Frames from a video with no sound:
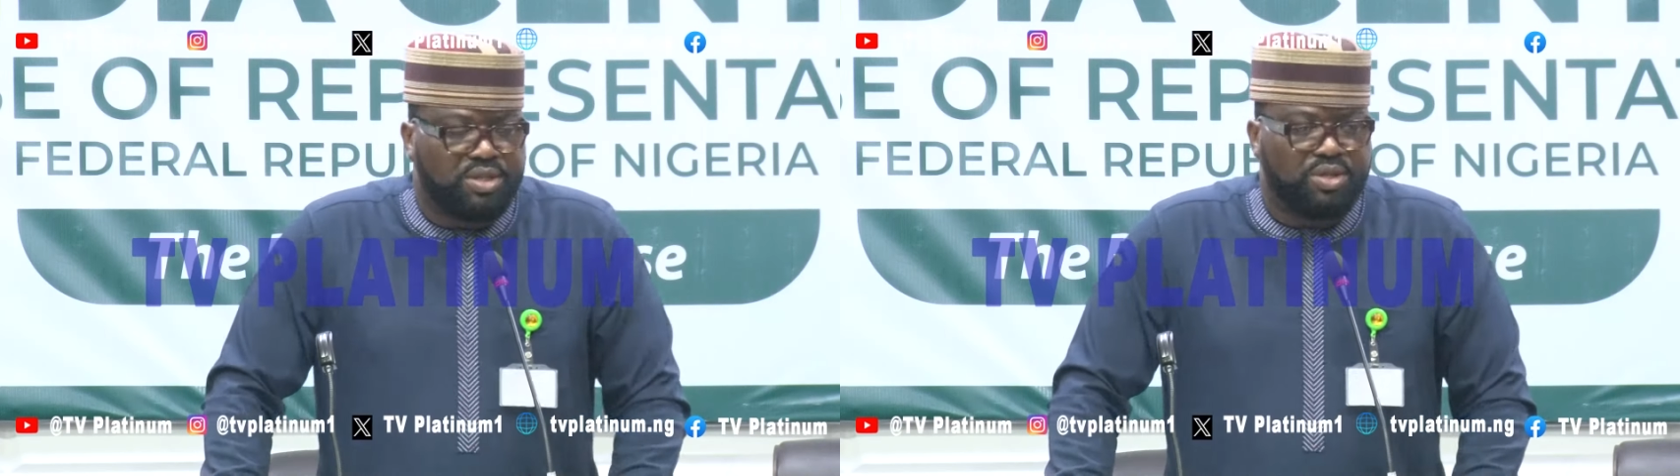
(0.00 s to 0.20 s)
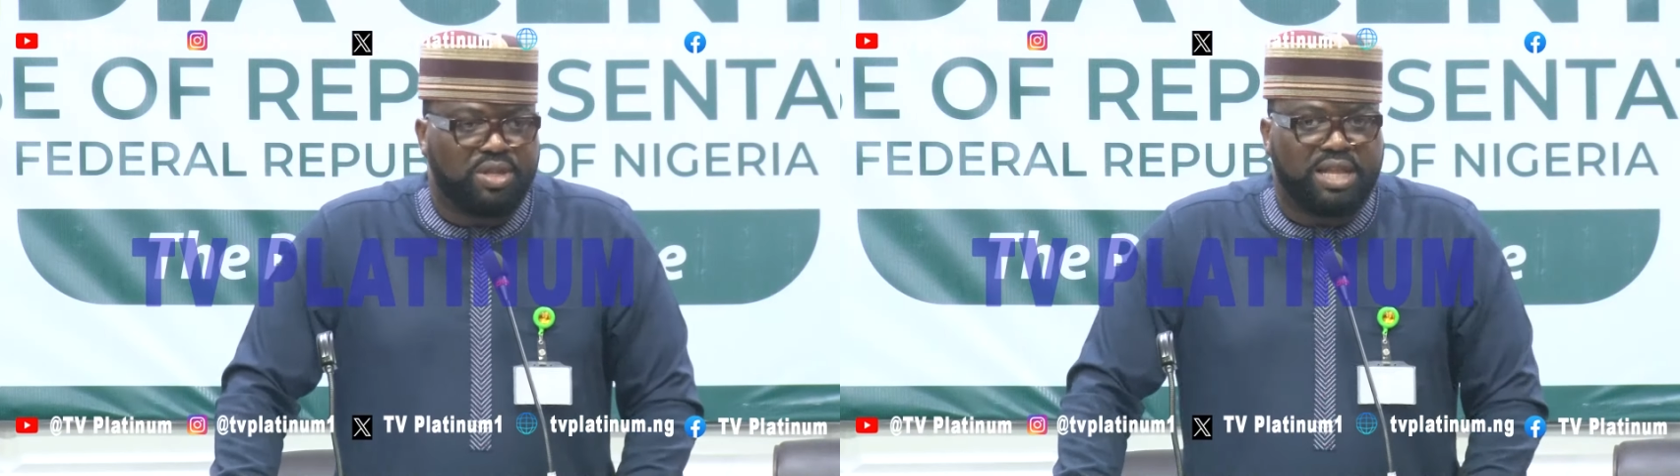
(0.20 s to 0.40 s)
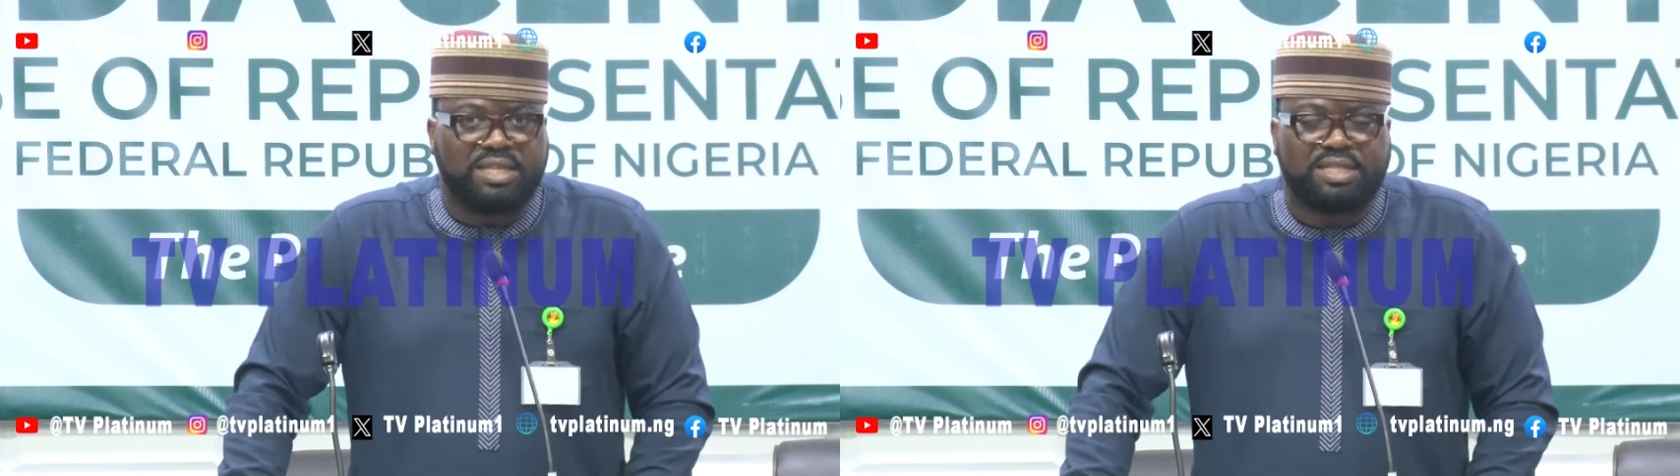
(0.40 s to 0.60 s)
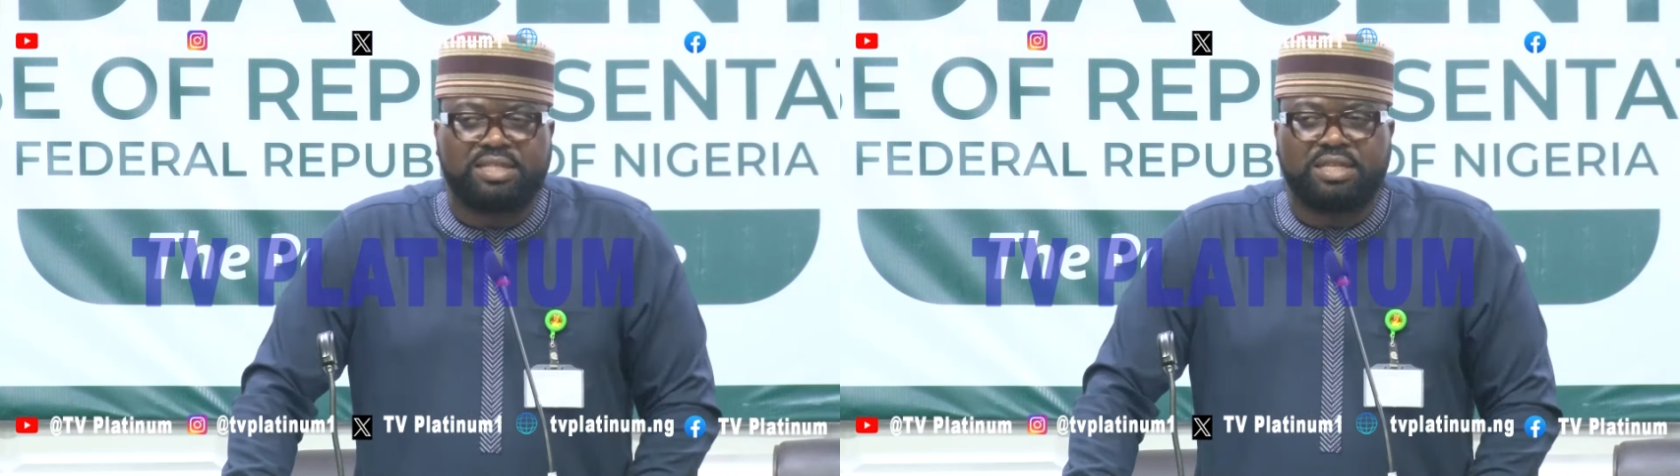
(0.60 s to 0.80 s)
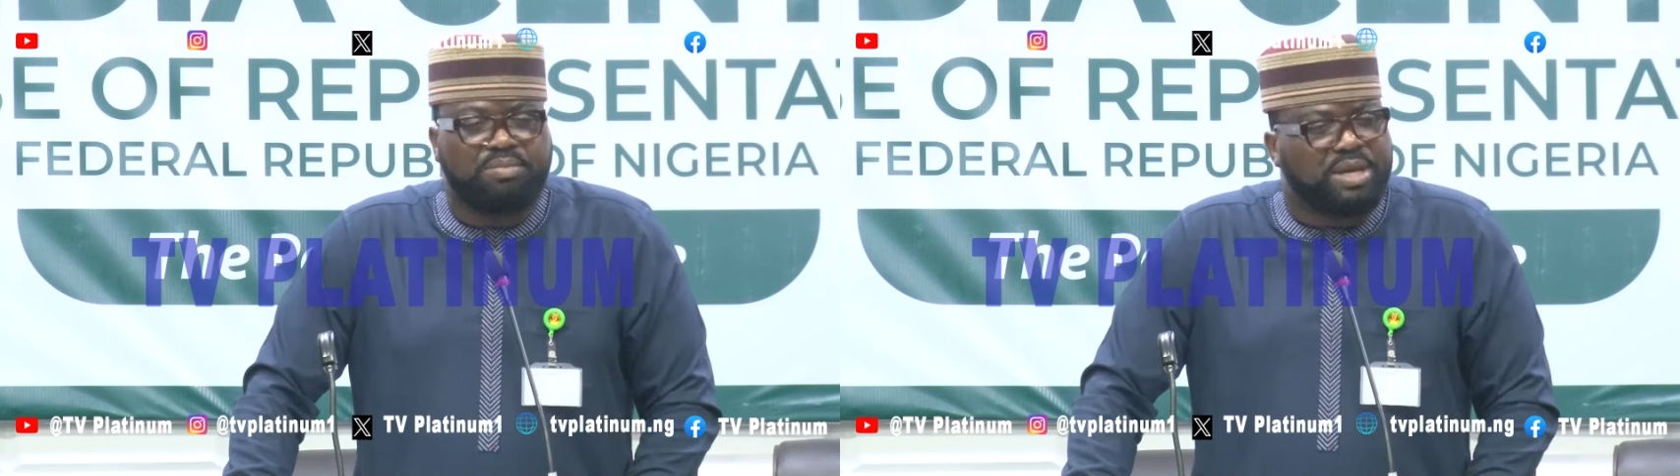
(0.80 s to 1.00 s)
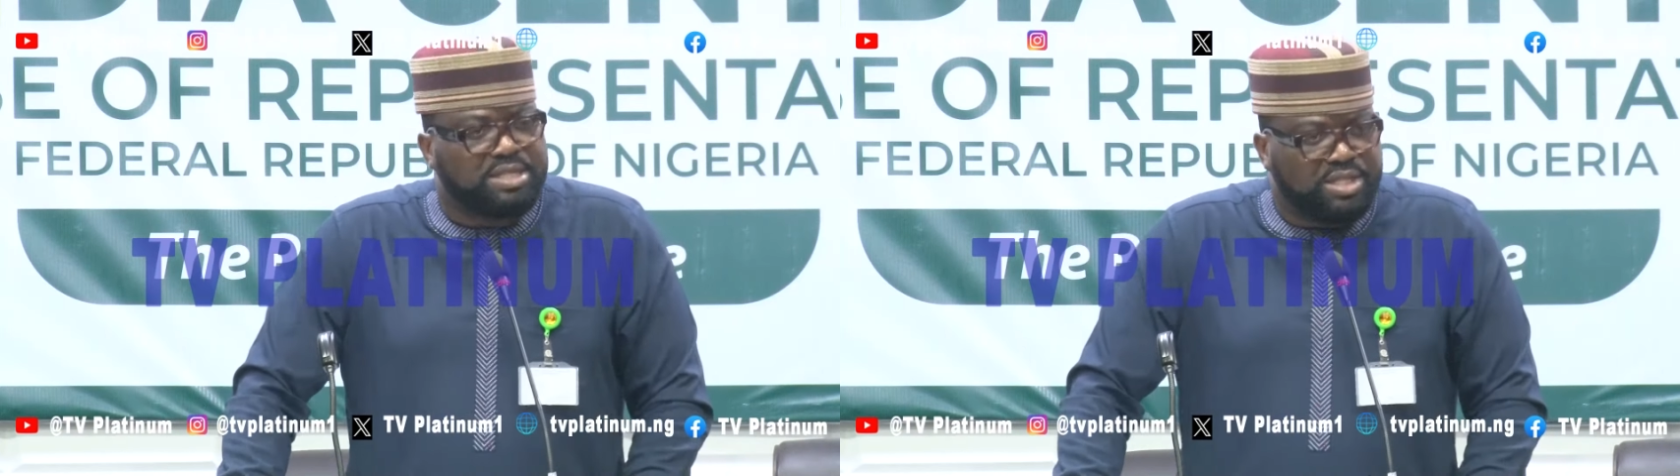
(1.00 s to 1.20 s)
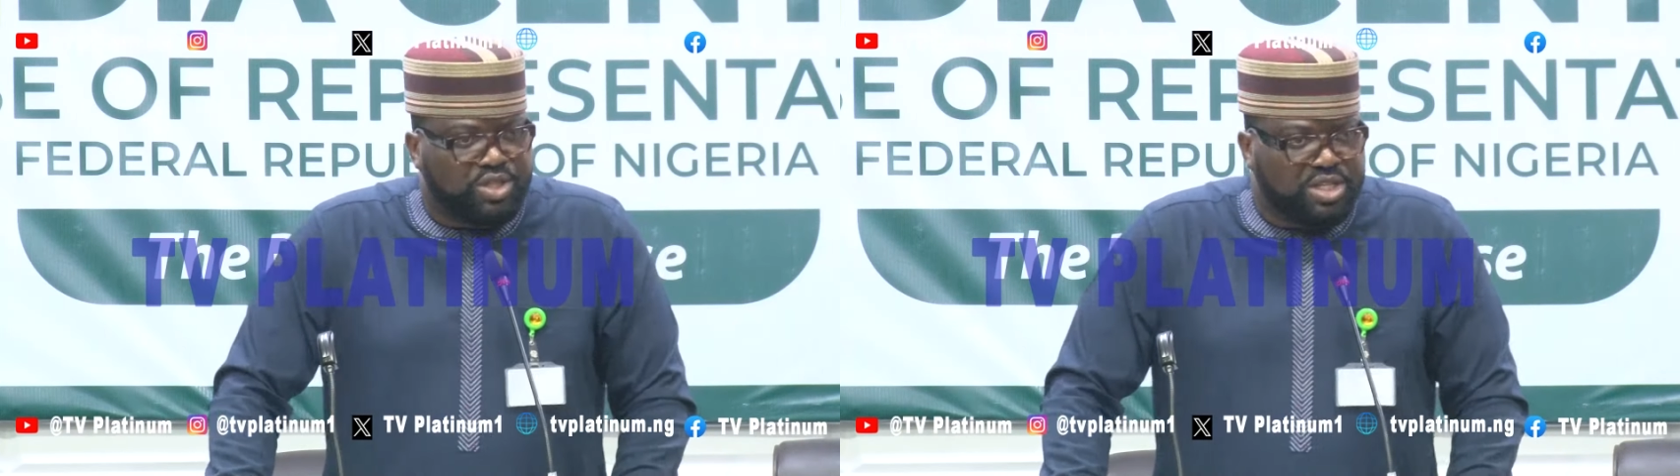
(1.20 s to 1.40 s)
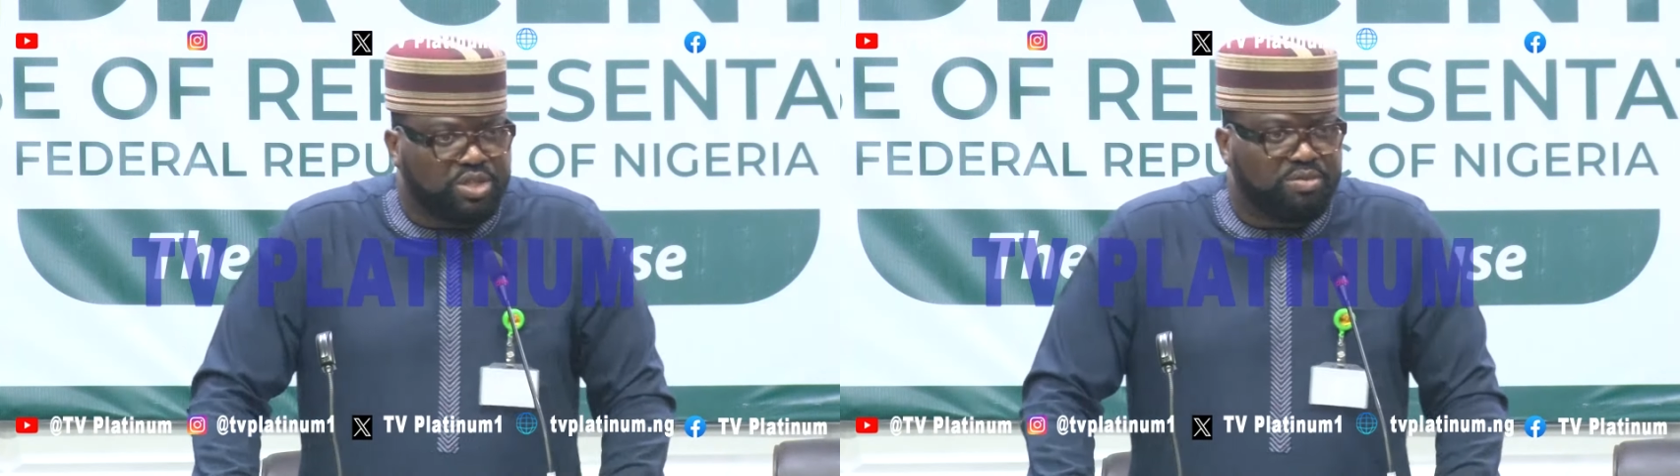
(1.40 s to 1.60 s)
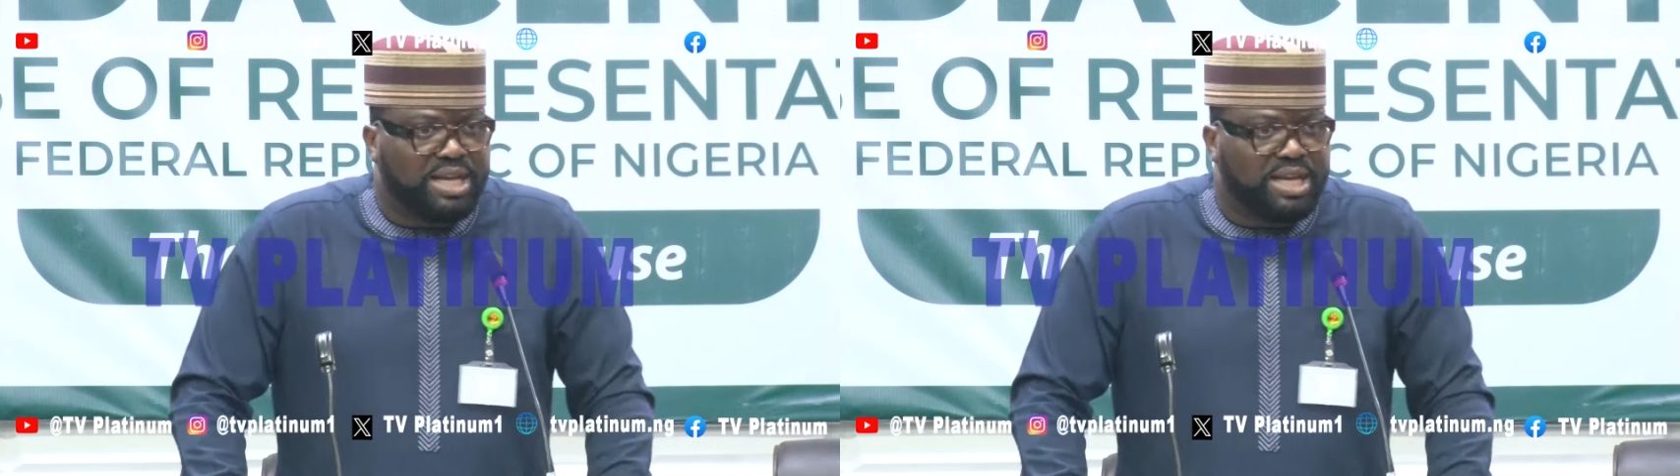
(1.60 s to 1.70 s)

you know that is in the best interest of